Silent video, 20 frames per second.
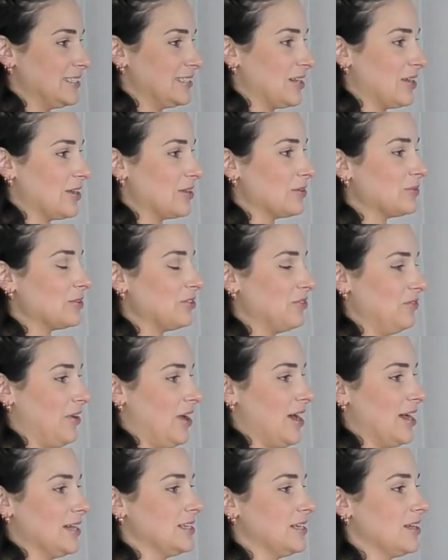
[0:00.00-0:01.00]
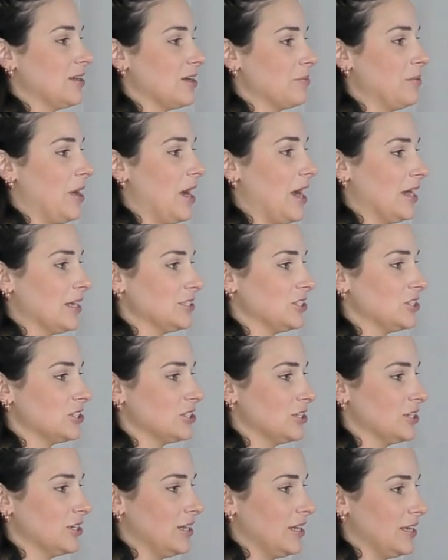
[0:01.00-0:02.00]
start with finding our
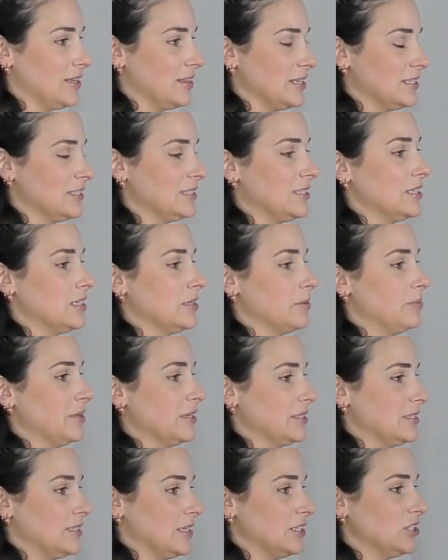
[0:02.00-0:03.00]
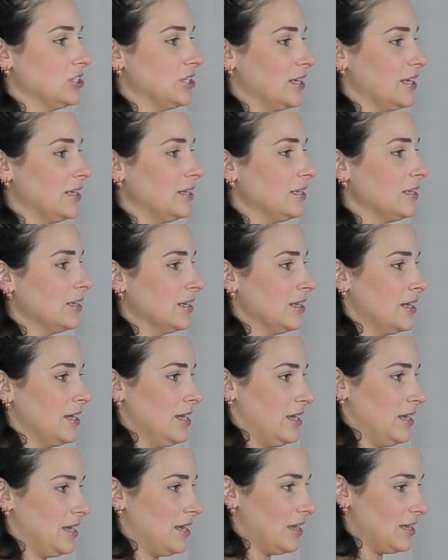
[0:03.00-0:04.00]
posture in the seated position.
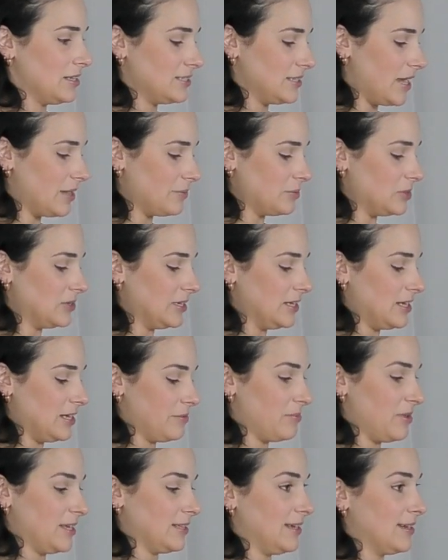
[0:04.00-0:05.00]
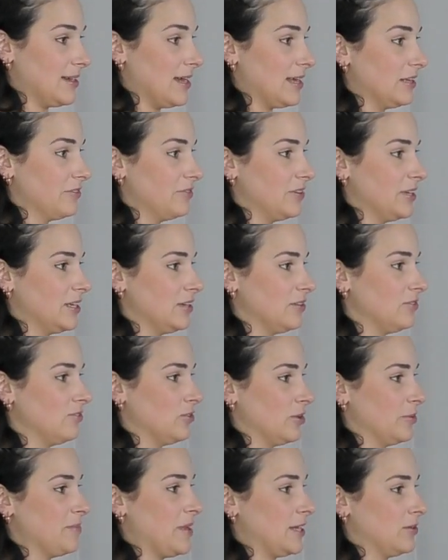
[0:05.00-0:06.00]
And I'm going to keep my leg elevated
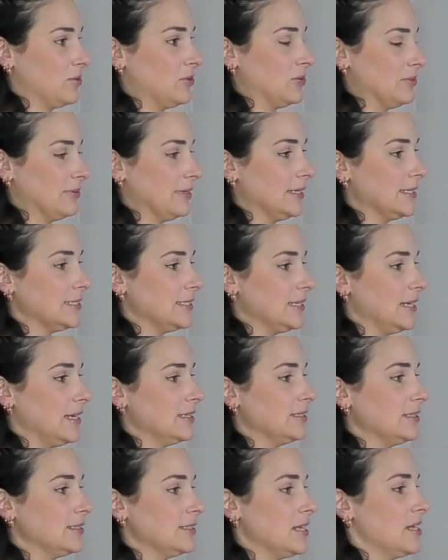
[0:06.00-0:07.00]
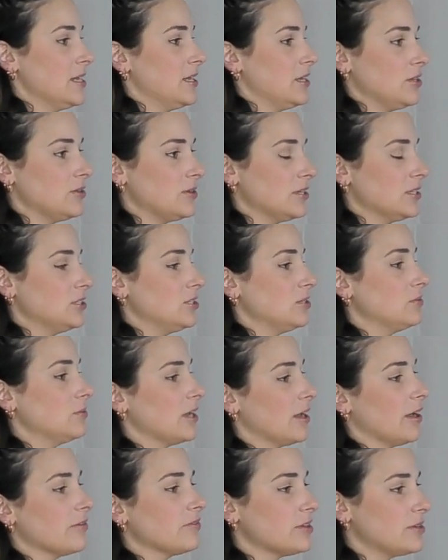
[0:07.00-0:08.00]
for medical reasons. You can do
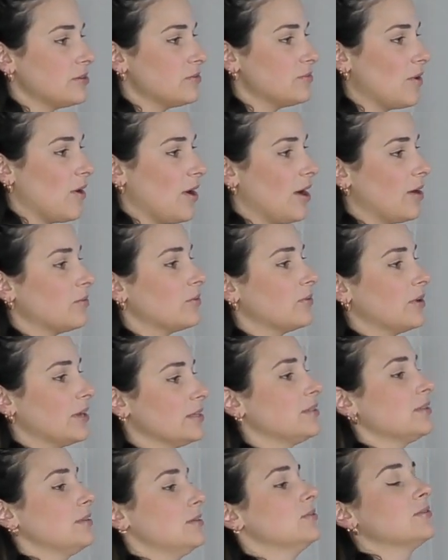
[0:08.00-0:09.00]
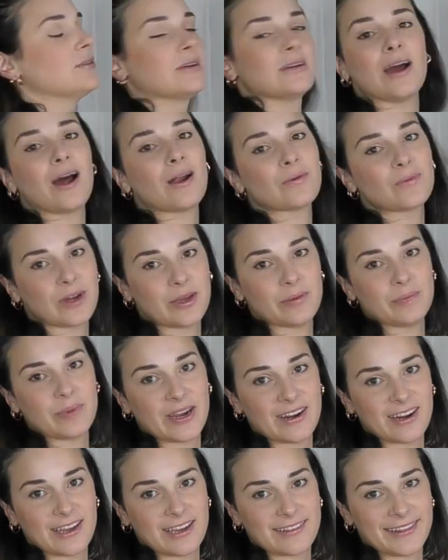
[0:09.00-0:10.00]
whatever you want with your non-weight
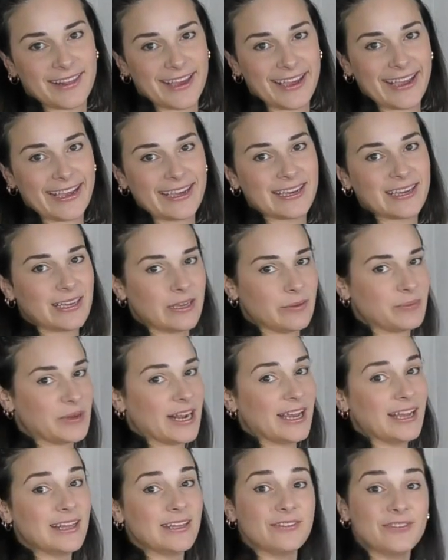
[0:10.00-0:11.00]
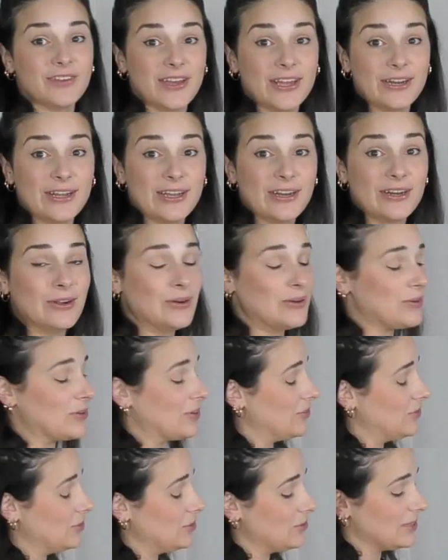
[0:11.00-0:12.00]
bearing leg. Keep it elevated,
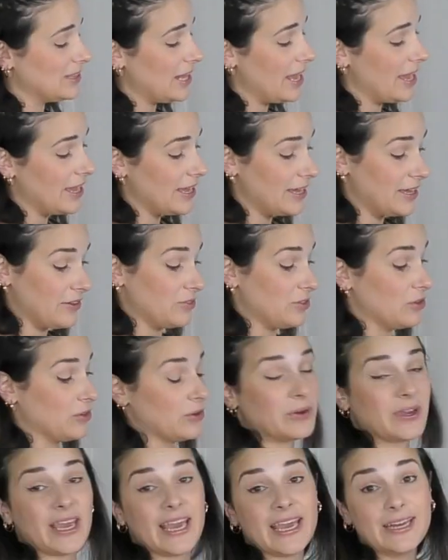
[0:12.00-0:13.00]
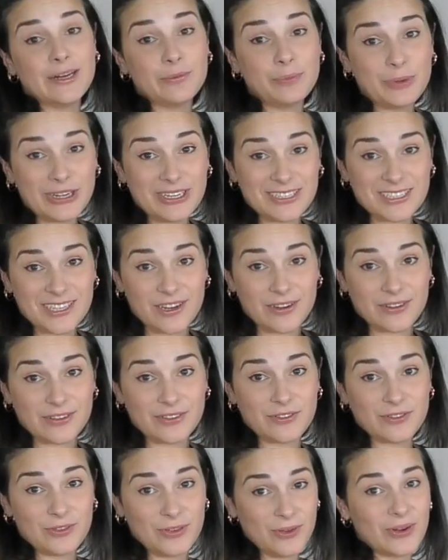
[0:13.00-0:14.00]
or if you would like, if you're okay to put it down on
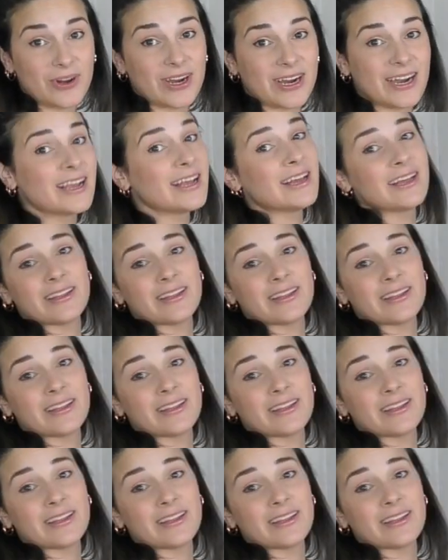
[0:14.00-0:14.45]
the floor,